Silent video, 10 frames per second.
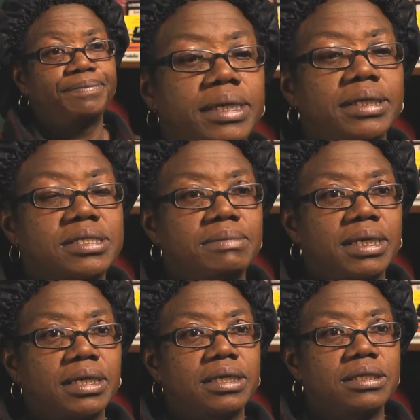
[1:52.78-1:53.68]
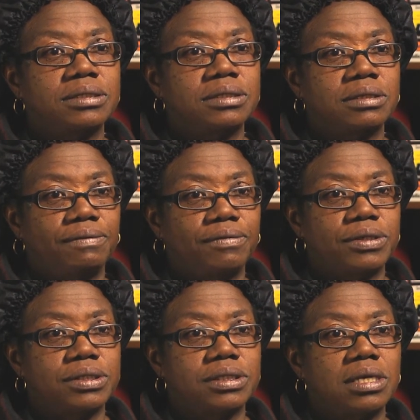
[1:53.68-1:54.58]
It doesn't make any
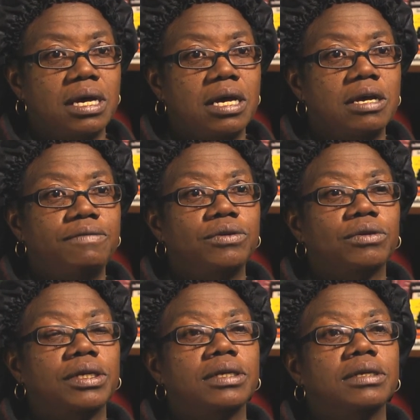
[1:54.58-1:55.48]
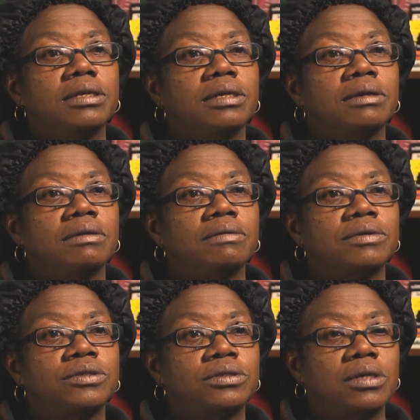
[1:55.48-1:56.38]
difference if you can
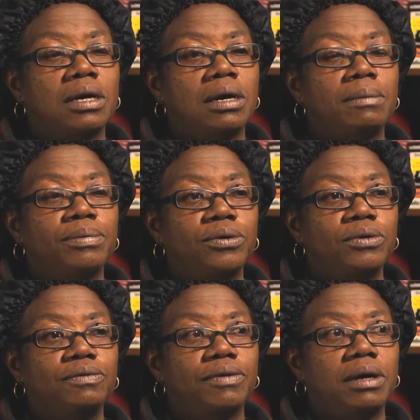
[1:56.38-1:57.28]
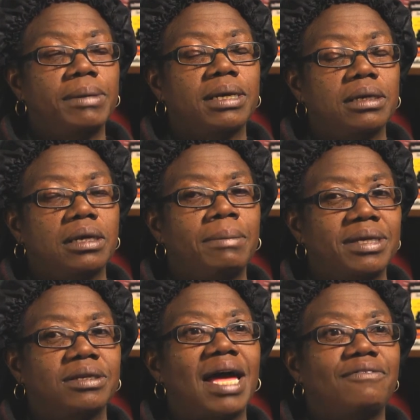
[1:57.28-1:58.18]
to
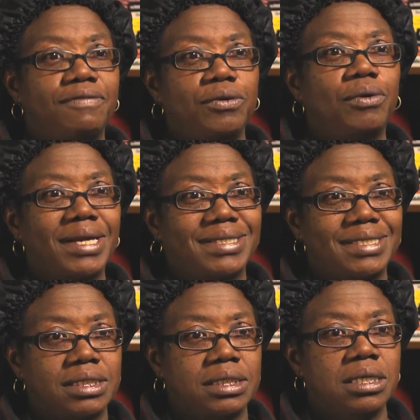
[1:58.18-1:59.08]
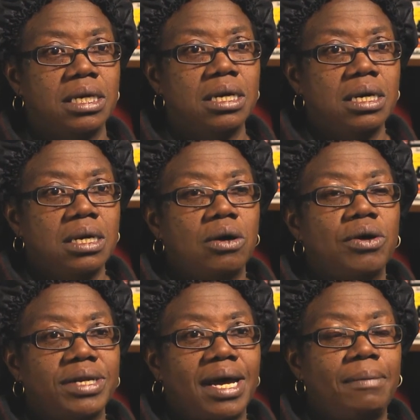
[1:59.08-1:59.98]
have a photo ID
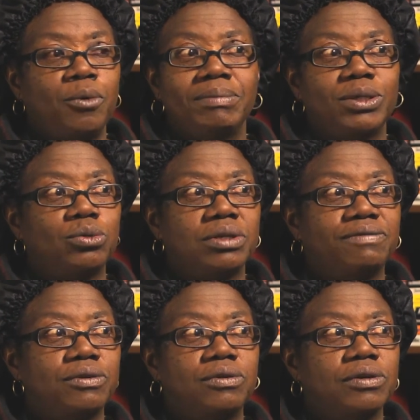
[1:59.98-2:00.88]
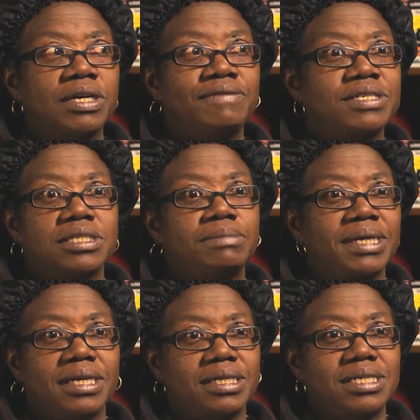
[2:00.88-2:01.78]
or not. We've been doing it for ever since the
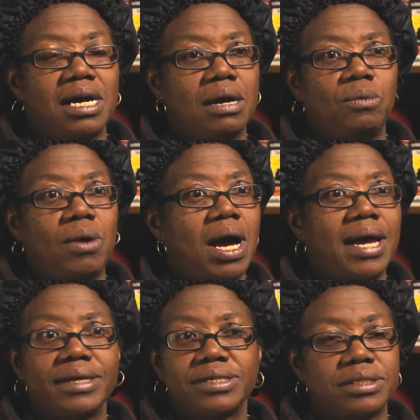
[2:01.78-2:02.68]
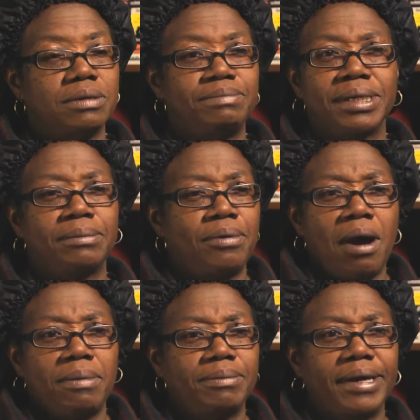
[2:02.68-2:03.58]
beginning of time. Why is big
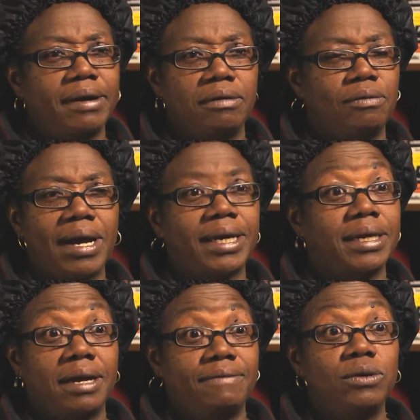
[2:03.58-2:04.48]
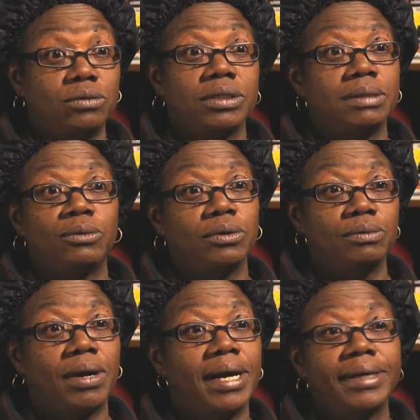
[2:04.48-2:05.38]
problem now? Why can't I vote anymore?
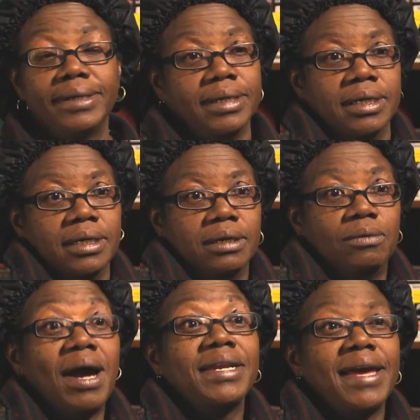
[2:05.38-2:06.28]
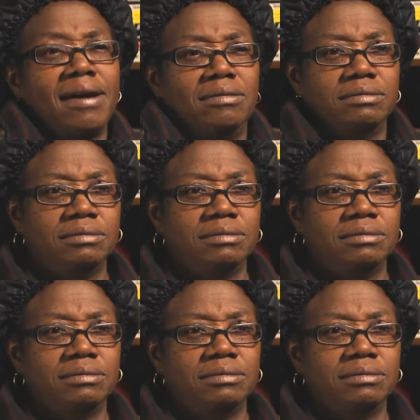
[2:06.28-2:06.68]
Why now?